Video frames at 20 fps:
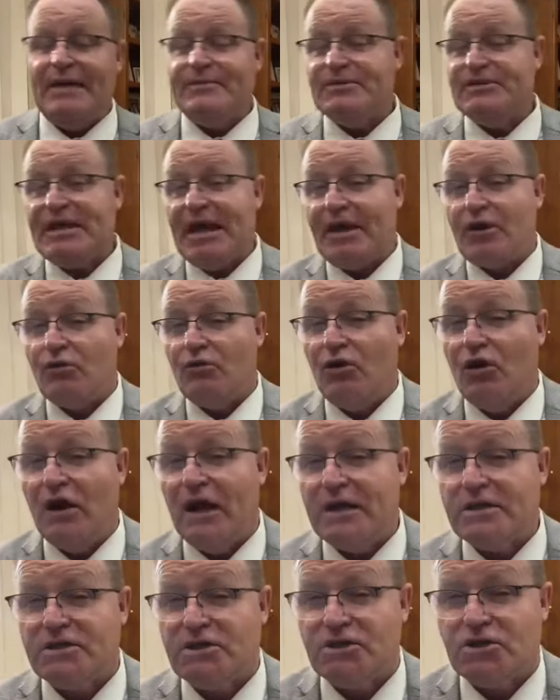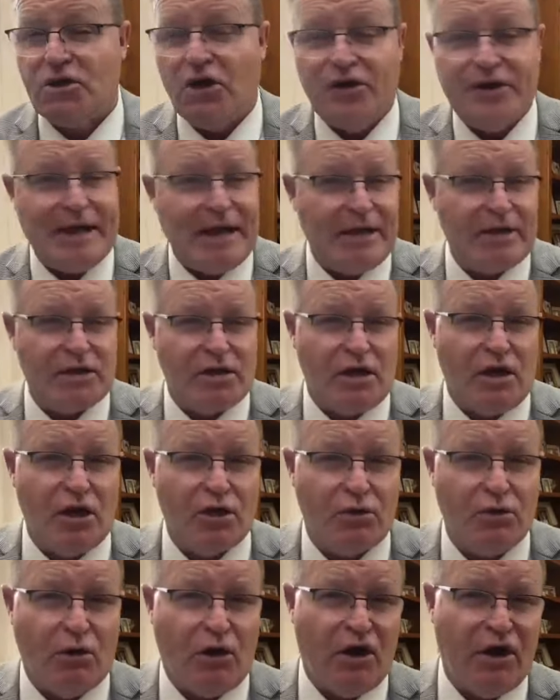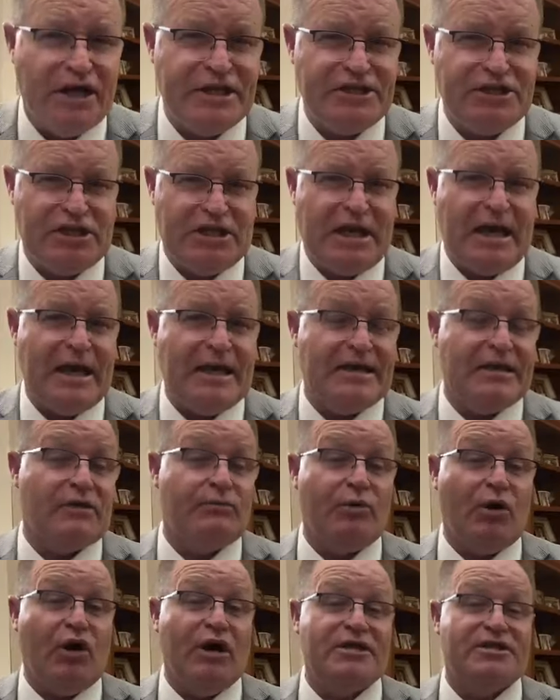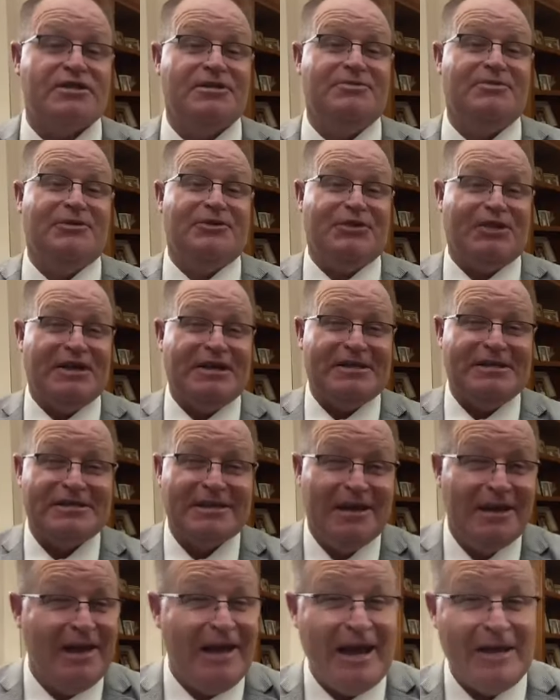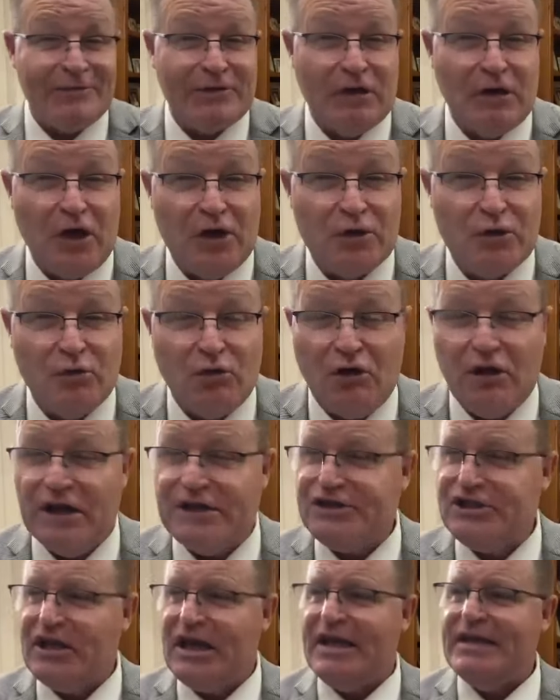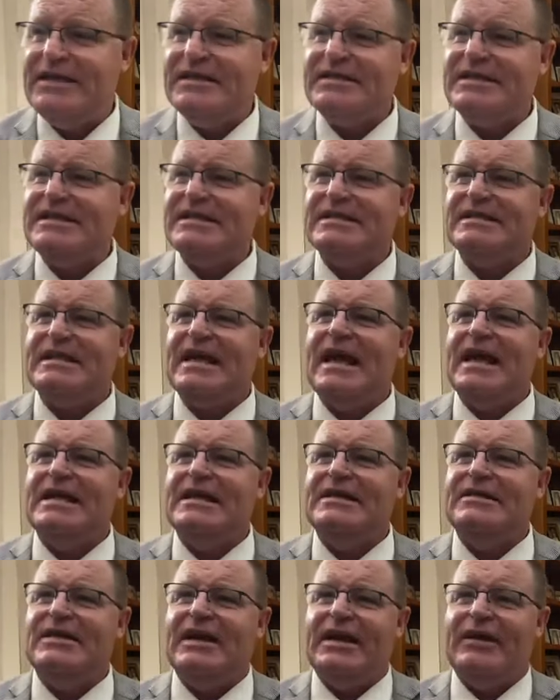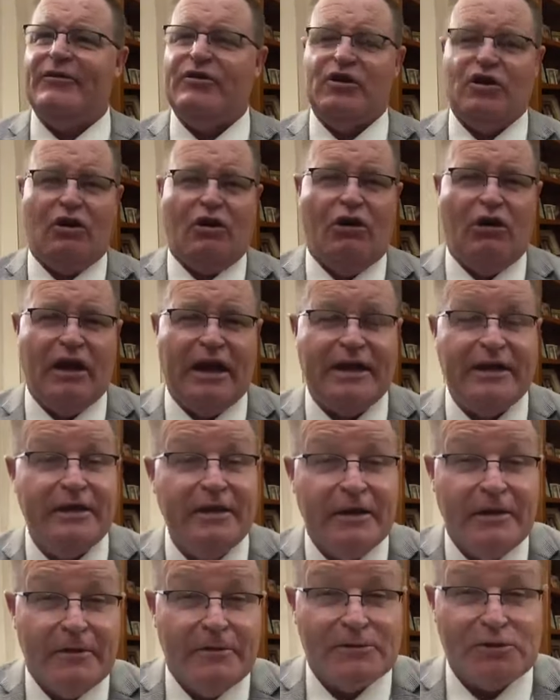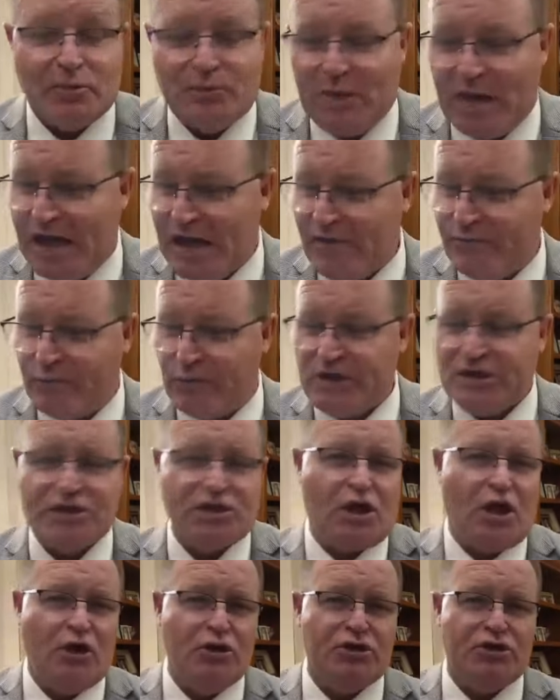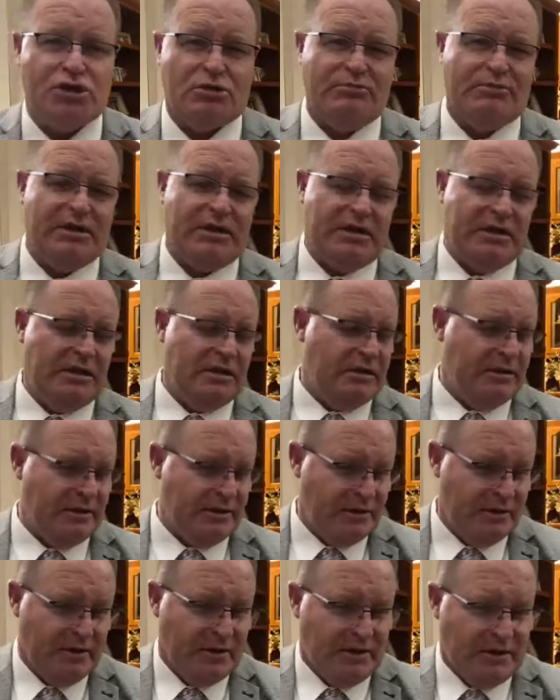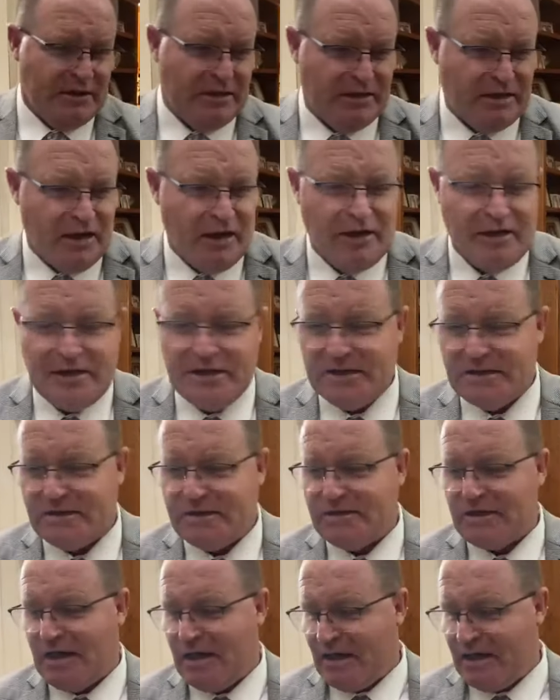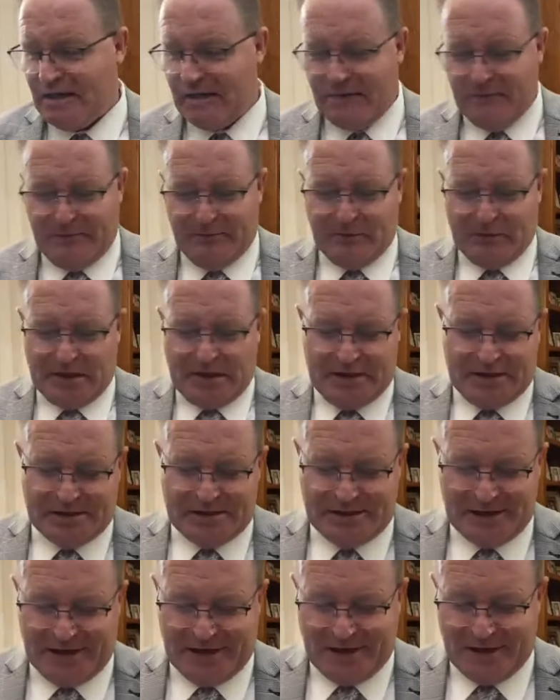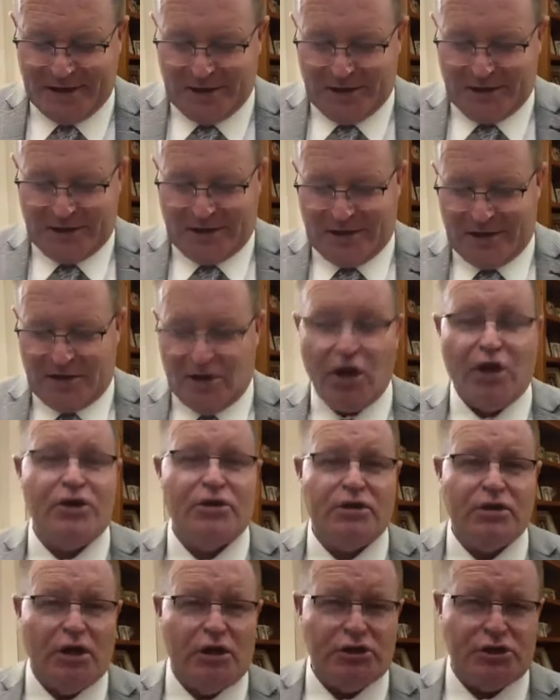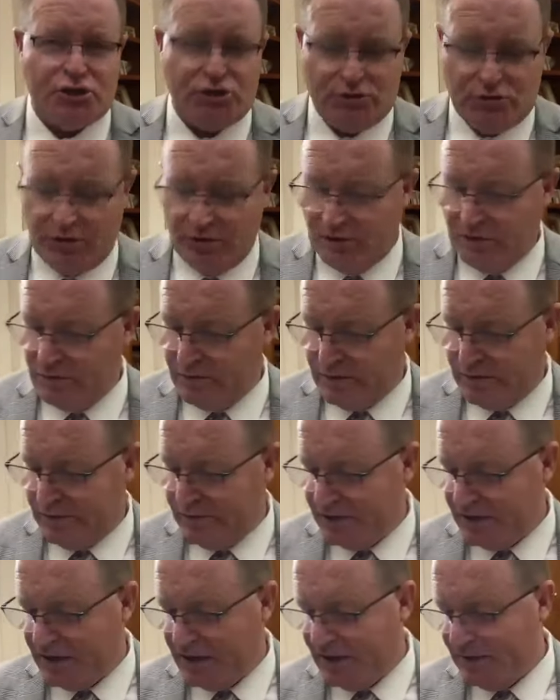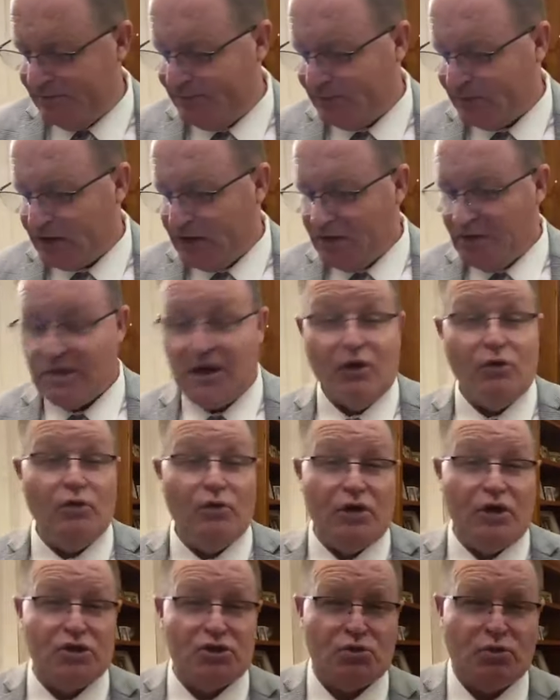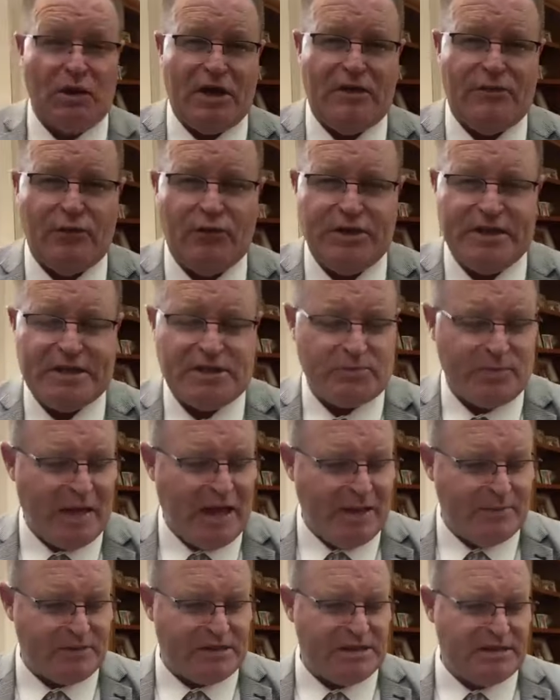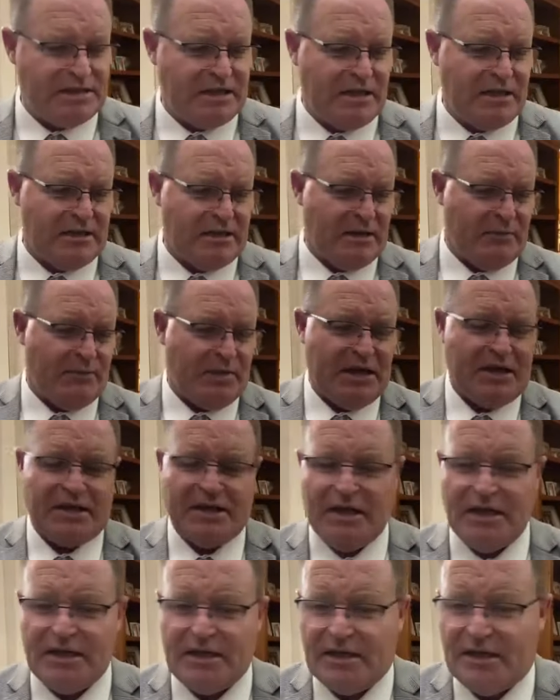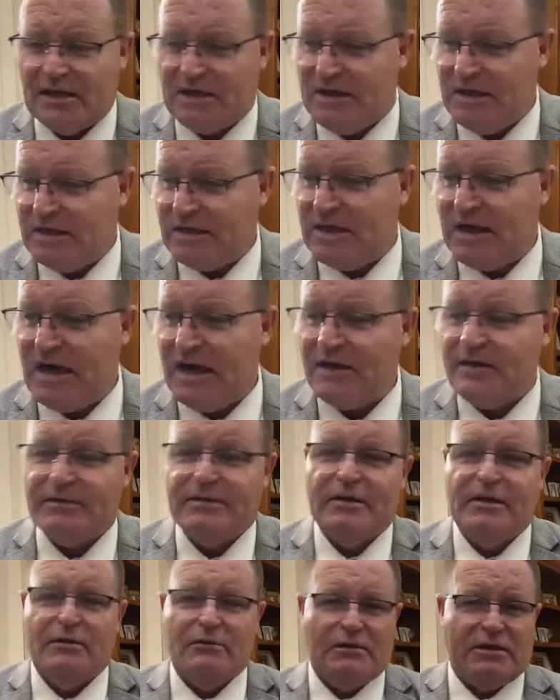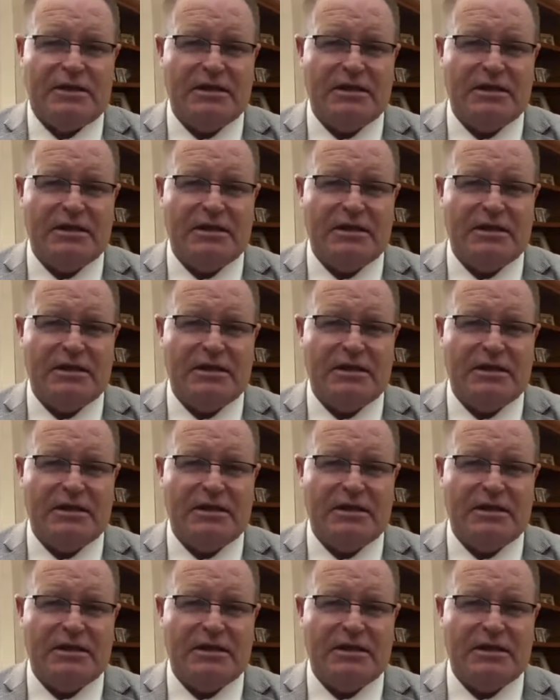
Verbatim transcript: Perhaps Zacharias has gone down to the local IGA to buy some things at the local IGA. And as he's standing there in line to pay for his kosher meal and, you know, his, uh, his uh, uh, Coke no sugar and, um, you know, all those wonderful things, perhaps he's getting a picnic and a Kit Kat.